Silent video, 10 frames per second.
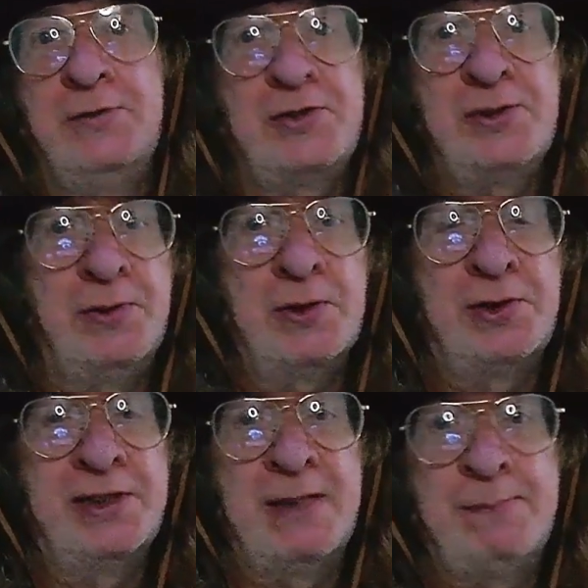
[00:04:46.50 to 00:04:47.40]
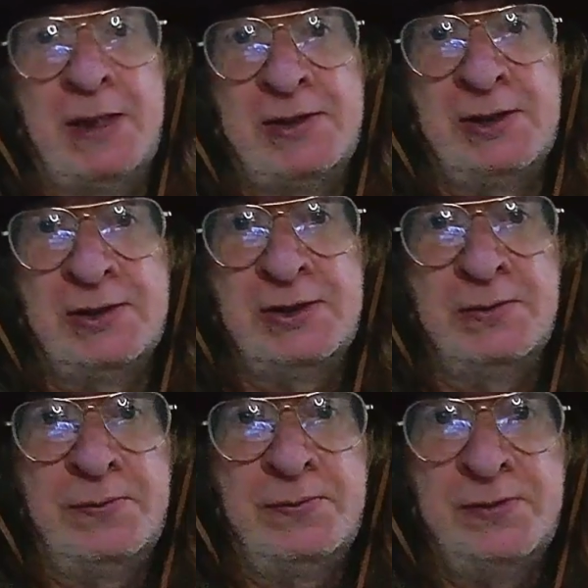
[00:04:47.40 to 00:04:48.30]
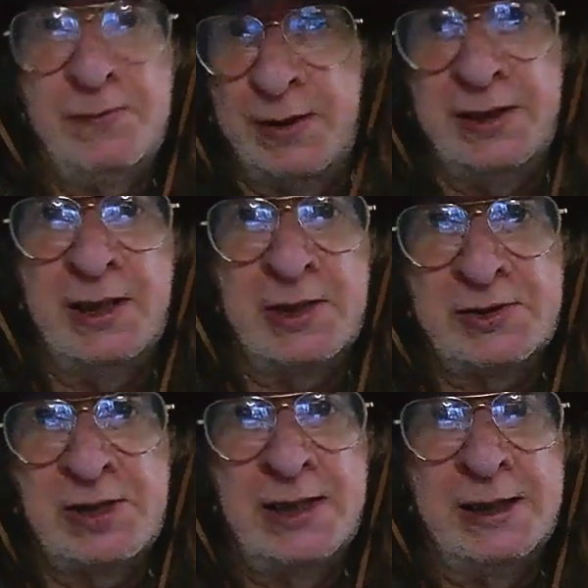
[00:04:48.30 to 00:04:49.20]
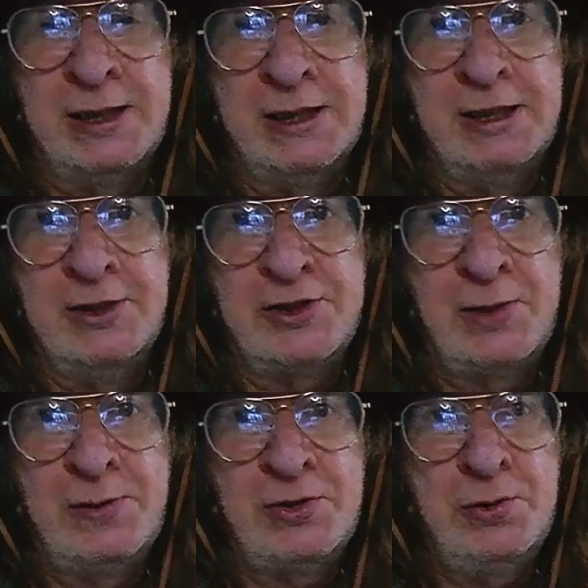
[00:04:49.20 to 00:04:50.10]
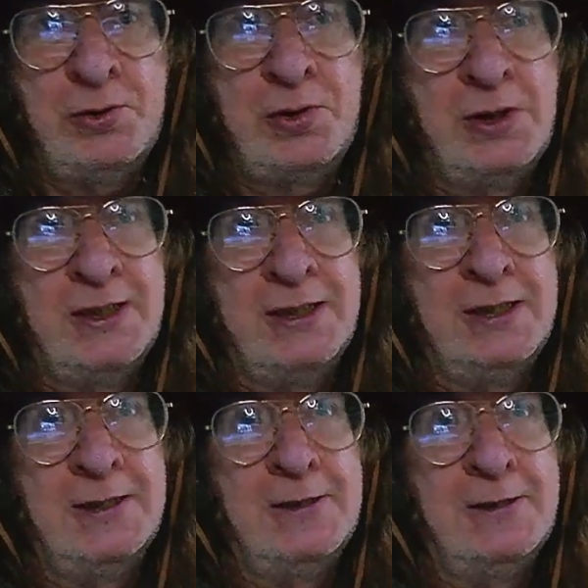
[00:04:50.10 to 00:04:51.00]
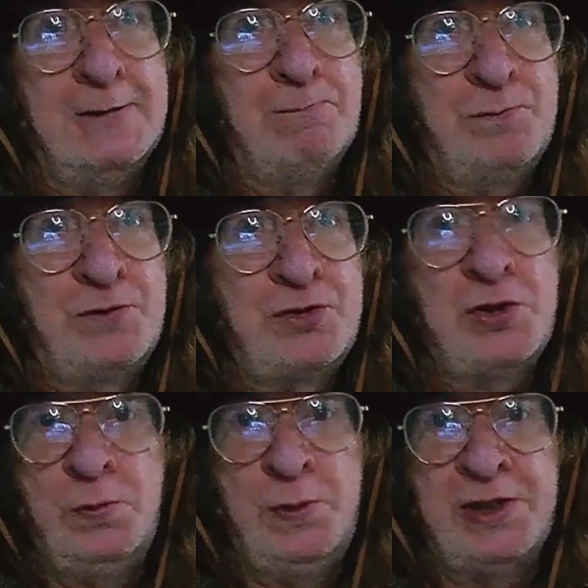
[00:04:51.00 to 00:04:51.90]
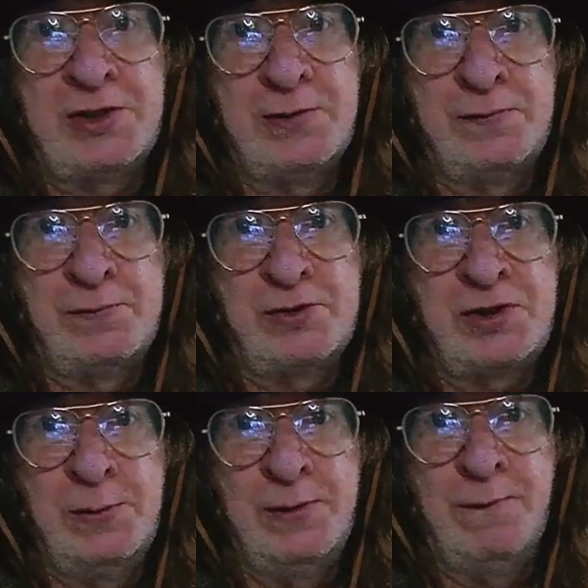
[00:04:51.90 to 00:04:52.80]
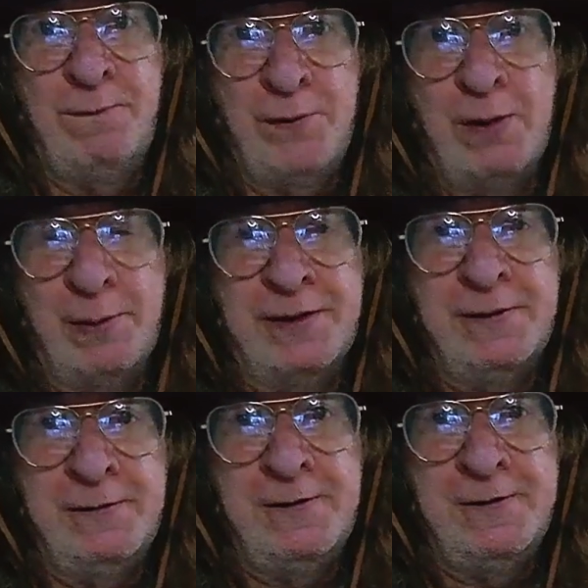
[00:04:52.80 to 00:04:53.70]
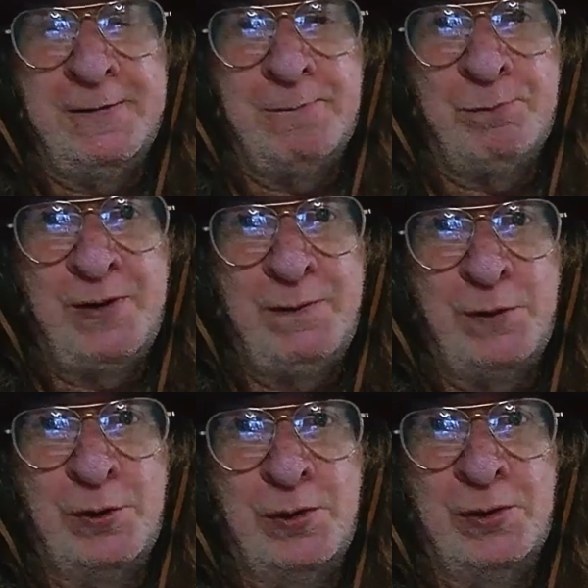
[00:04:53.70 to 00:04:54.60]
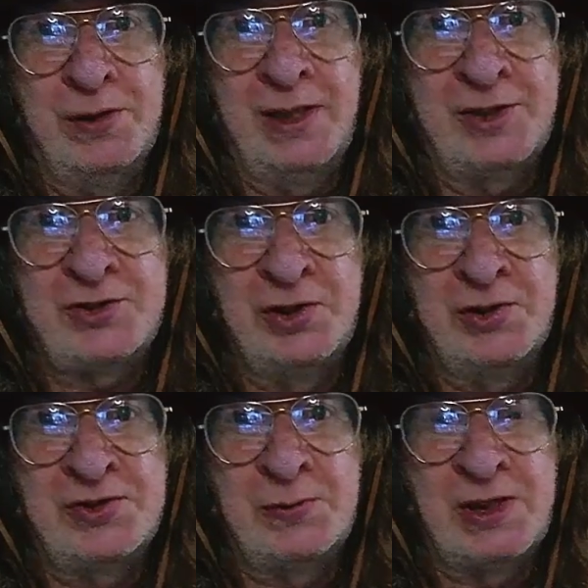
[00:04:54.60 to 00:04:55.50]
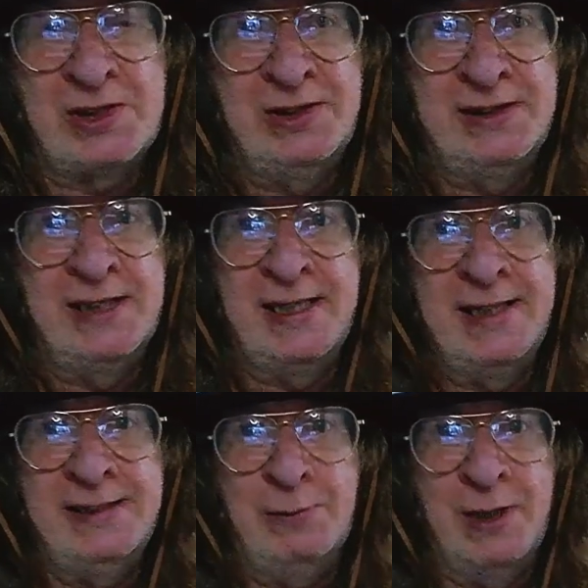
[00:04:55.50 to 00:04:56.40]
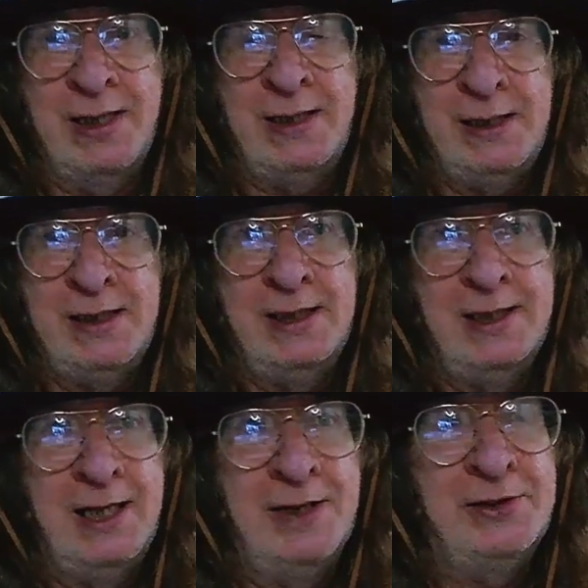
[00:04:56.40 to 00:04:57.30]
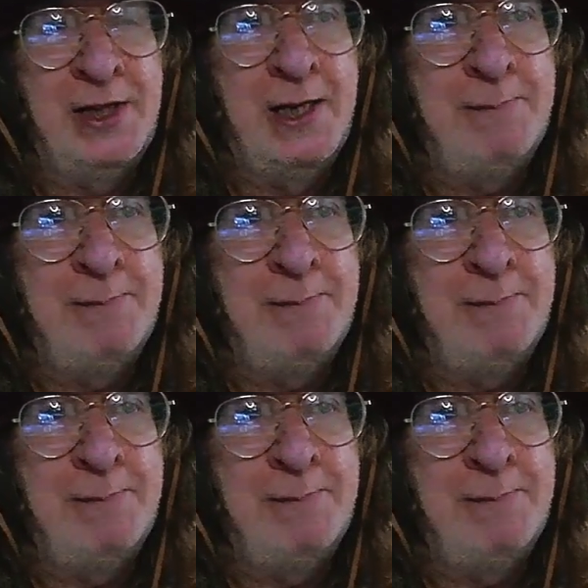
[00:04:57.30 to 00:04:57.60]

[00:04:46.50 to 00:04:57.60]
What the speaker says: they're still not going to get back to you till the very next day. So it took 2 weeks of to-ing and fro-ing before I started to actually get anywhere. And